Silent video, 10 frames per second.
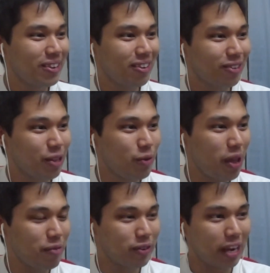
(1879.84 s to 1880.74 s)
Okay, we
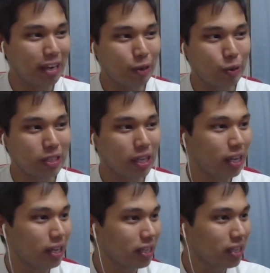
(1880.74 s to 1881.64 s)
have another question.
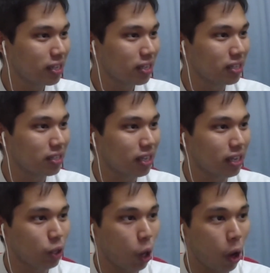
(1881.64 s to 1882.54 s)
Here is
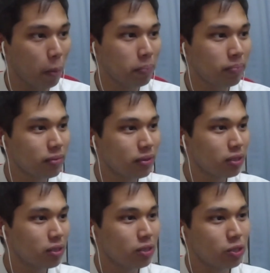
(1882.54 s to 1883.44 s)
Tom.
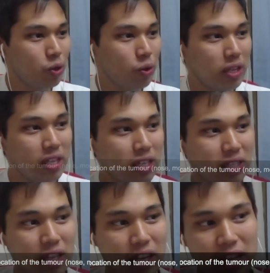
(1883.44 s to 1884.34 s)
So is
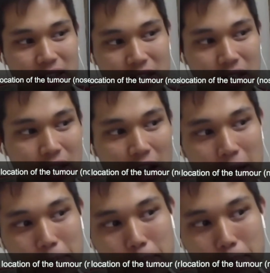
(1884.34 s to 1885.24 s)
the cancer
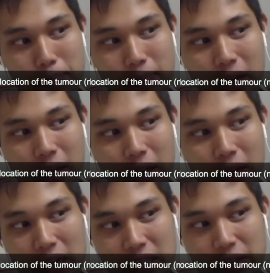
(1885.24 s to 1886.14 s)
type
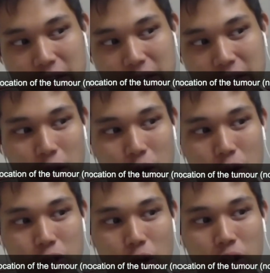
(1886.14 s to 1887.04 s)
classified just
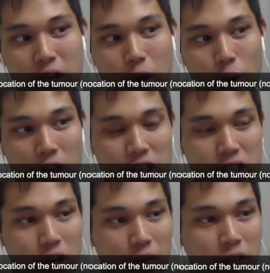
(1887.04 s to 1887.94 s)
because of the
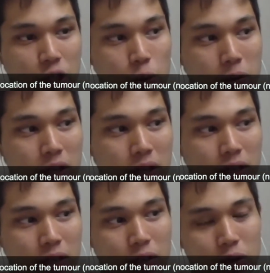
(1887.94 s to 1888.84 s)
location of the tumor,
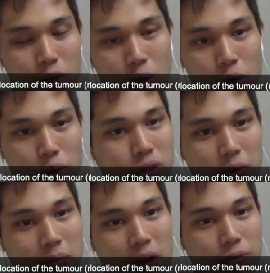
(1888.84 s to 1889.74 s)
nose or
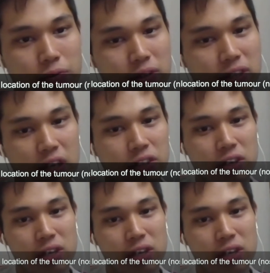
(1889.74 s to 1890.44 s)
mouth, etc.?